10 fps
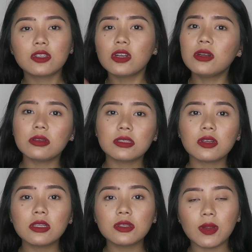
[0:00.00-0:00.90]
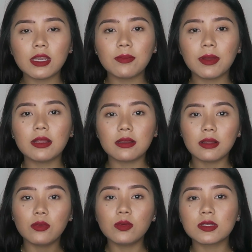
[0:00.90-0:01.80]
It started to rain a bit,
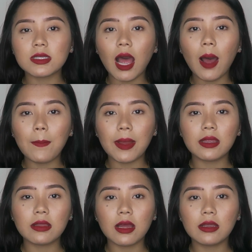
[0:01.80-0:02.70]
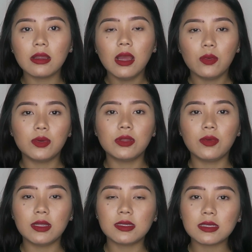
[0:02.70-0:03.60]
and we would stop, and then when the
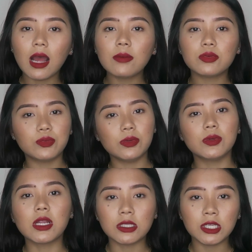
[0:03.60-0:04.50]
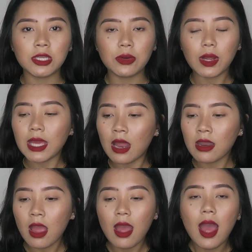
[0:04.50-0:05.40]
rain stopped, we would continue
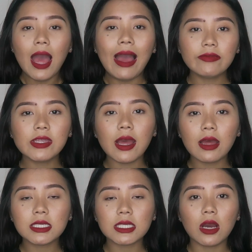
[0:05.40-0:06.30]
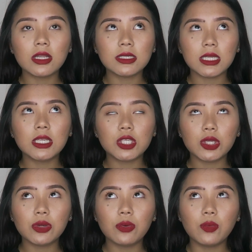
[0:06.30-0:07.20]
again. After that, on day
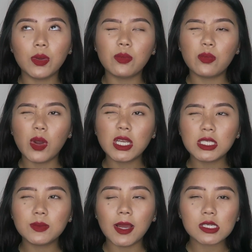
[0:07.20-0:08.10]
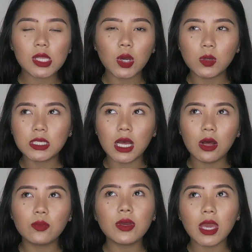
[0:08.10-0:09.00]
two, we went back to the
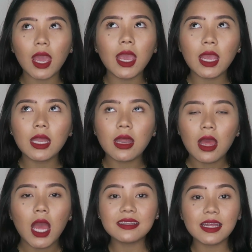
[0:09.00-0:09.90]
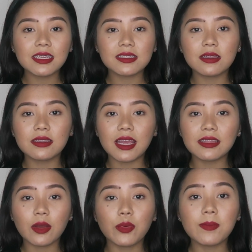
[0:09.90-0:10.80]
hotel, we ate. That night is the
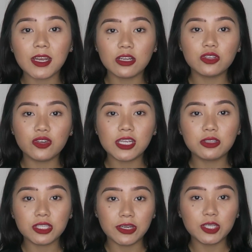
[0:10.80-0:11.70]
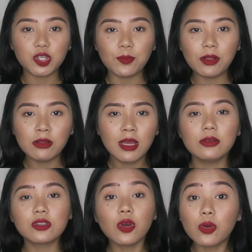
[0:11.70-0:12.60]
night that we met our trainer, Tsering Chapel.
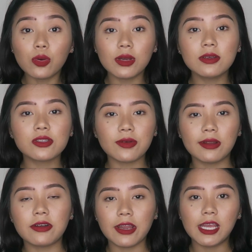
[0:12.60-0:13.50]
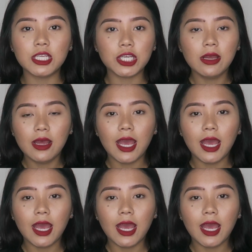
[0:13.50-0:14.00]
He was so cool. He was around our age.